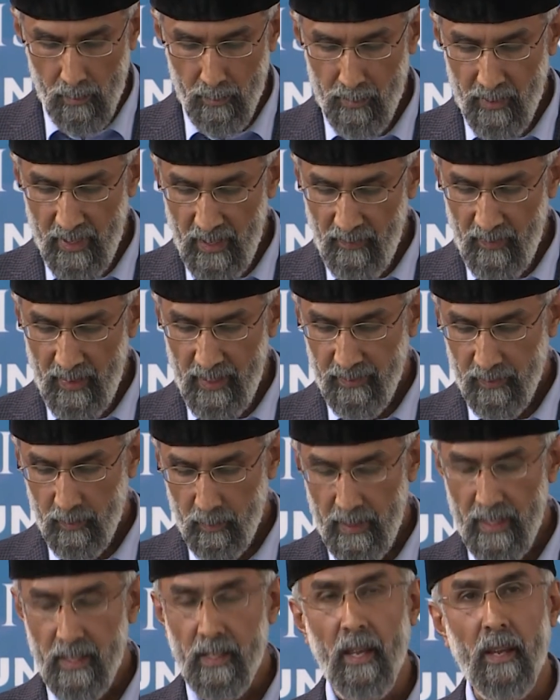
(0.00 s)
Briefly
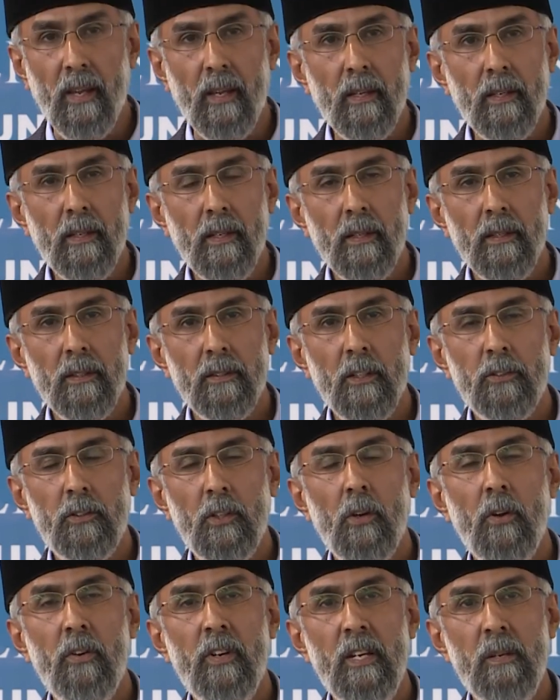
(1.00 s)
speaking, the
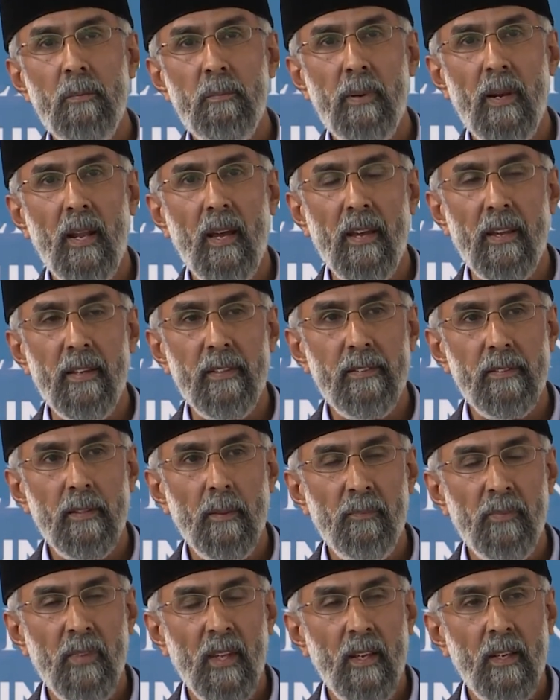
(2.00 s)
theory implies
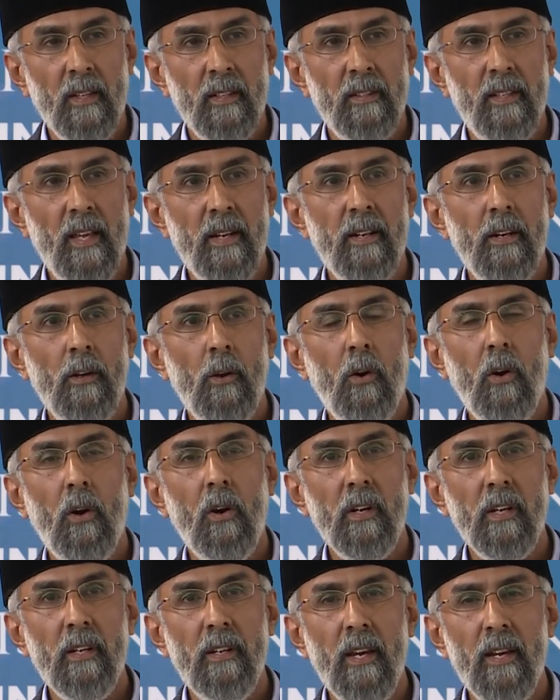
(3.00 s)
that an
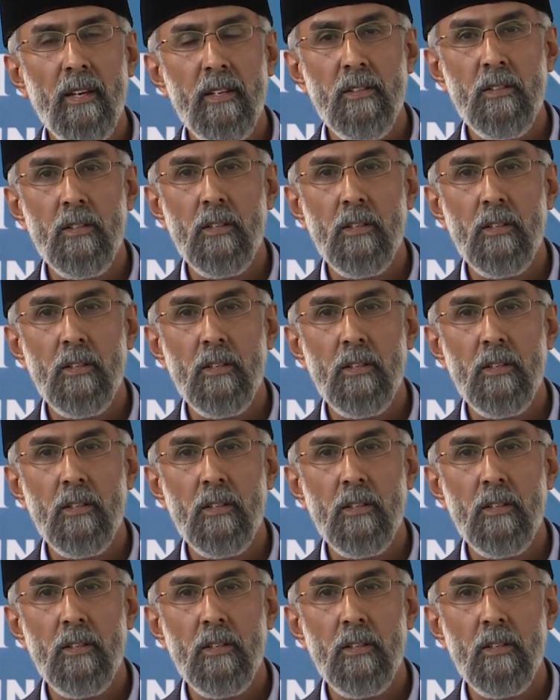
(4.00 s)
organized